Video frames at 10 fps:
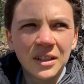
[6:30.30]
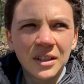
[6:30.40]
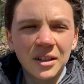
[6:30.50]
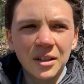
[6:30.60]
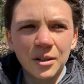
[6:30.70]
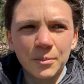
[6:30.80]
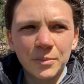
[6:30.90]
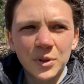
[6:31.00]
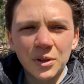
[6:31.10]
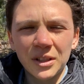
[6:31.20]

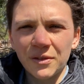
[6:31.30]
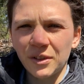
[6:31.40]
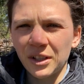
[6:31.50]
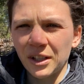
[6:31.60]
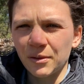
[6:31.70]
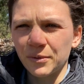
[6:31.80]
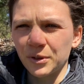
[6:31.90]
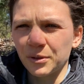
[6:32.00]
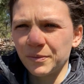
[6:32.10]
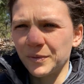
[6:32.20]
So it's very
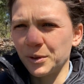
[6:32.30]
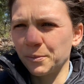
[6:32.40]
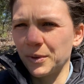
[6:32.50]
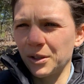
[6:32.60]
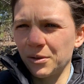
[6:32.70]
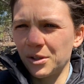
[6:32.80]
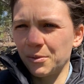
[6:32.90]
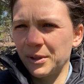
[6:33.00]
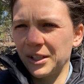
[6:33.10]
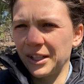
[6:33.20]
helpful. There goes the
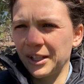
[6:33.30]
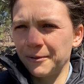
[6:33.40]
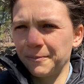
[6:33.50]
wind again.